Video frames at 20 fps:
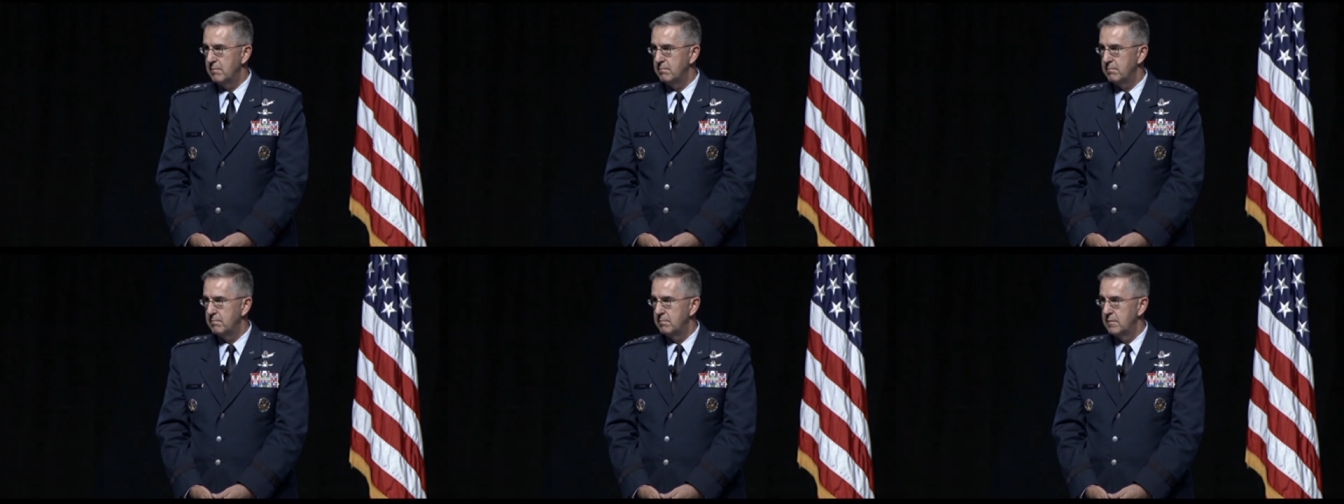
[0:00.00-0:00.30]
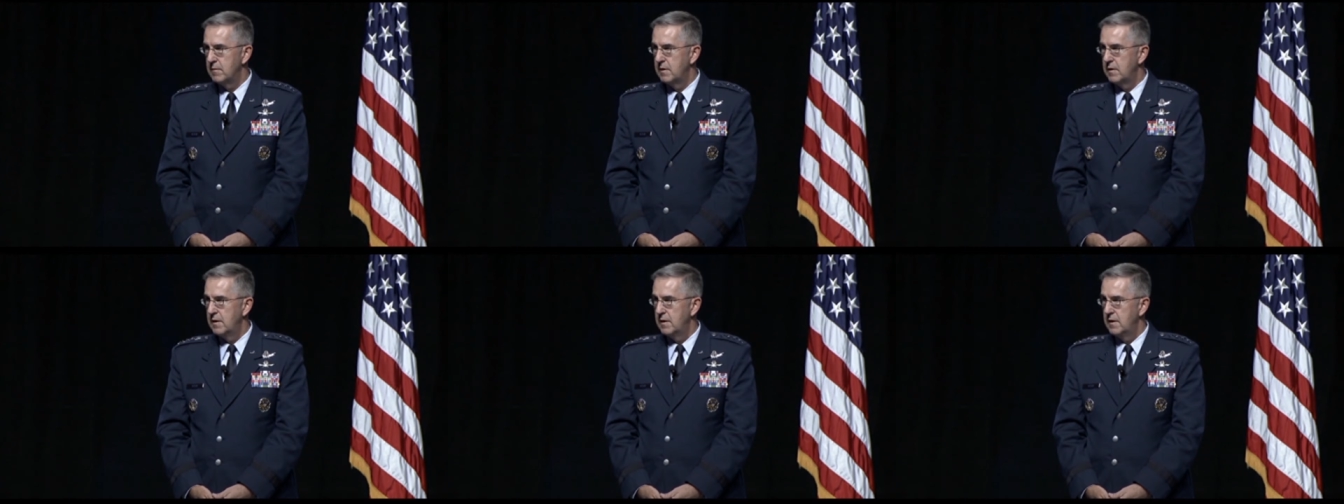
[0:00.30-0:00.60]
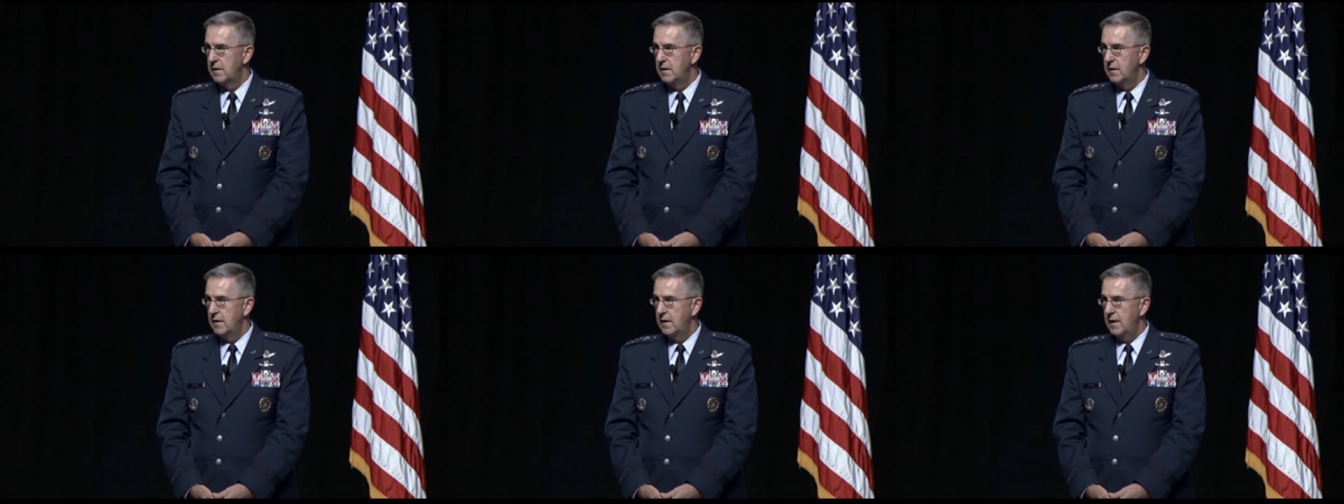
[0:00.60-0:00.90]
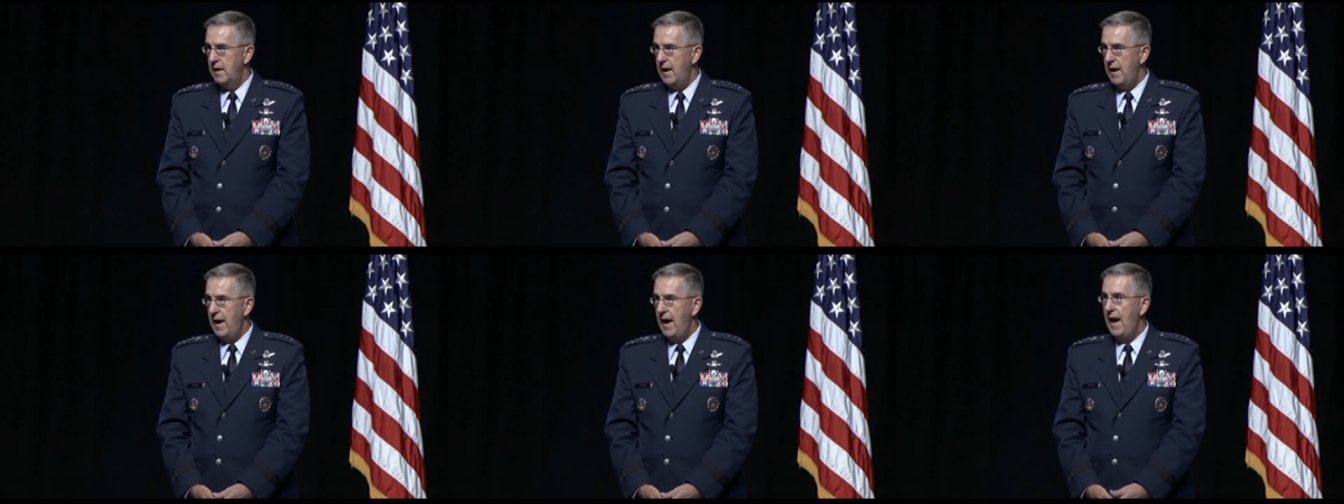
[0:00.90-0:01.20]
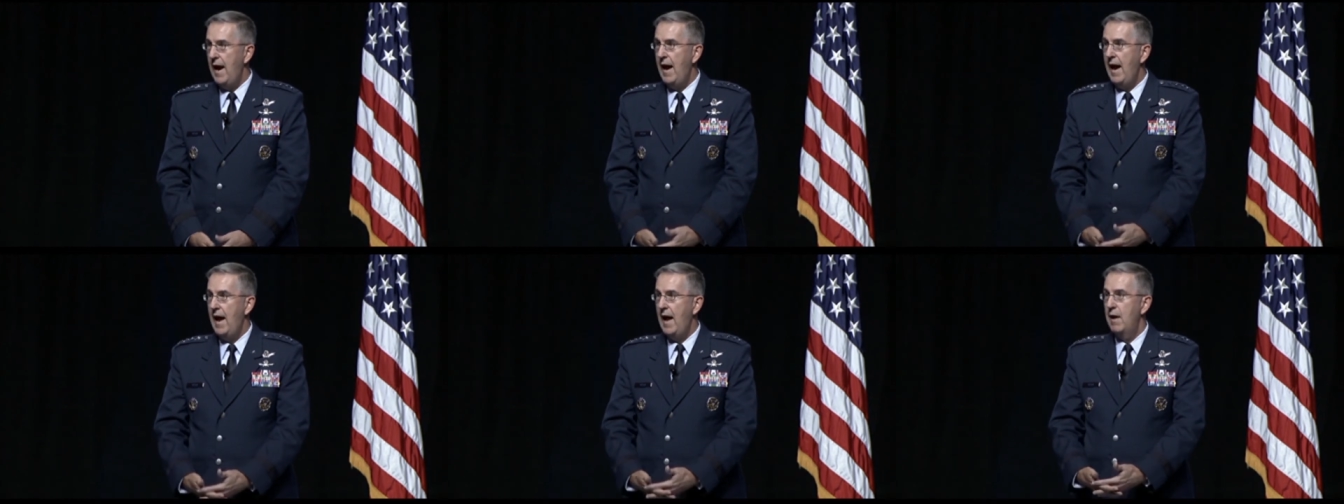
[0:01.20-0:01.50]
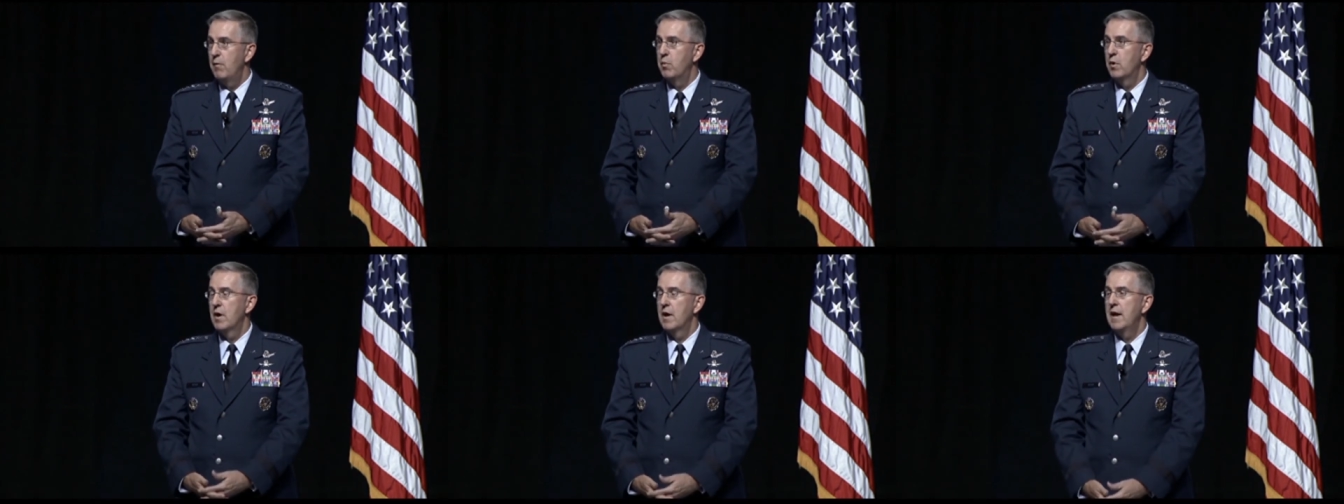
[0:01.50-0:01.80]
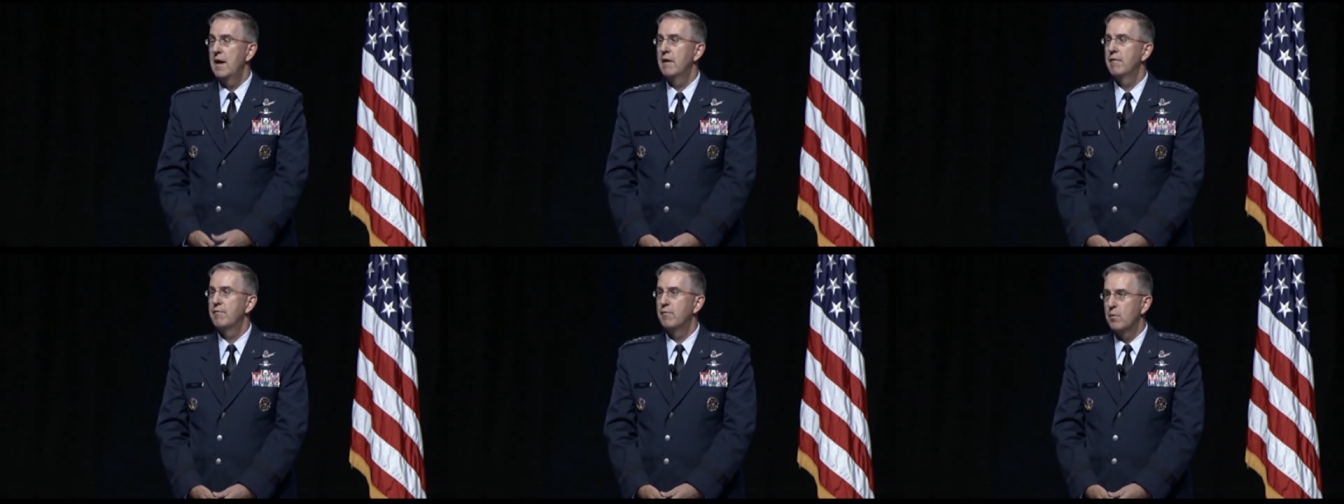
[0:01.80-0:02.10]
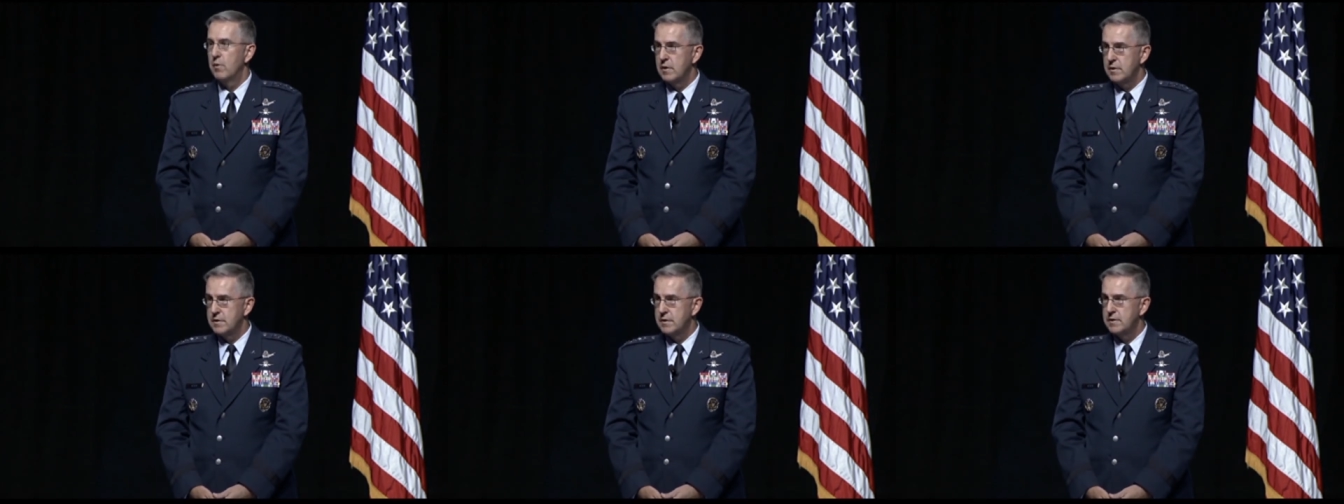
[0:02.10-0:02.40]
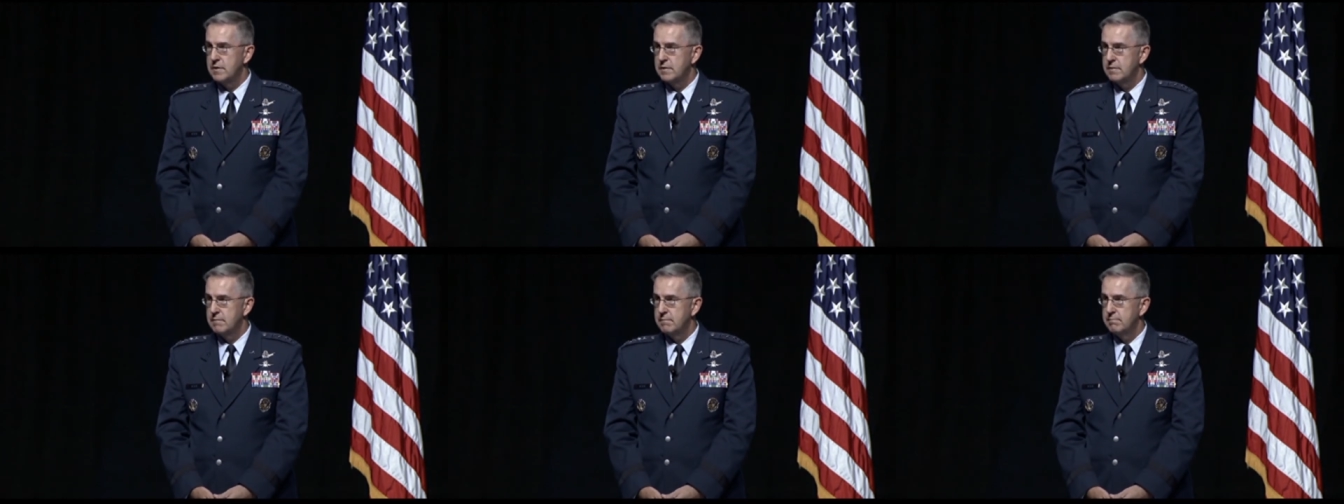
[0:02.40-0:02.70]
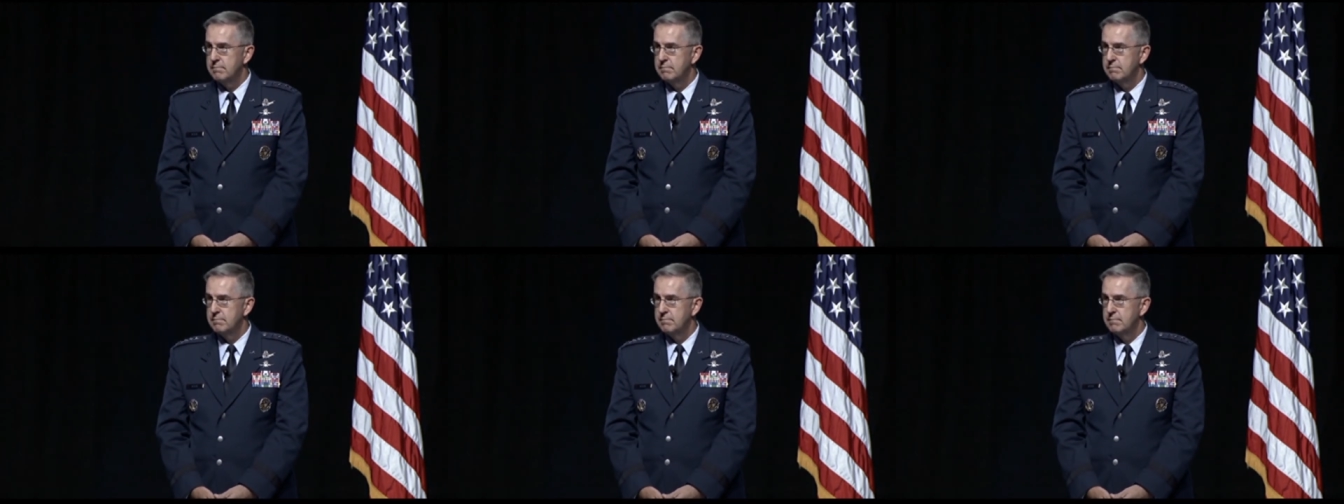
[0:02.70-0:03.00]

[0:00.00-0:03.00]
problem. And we're an Air Force.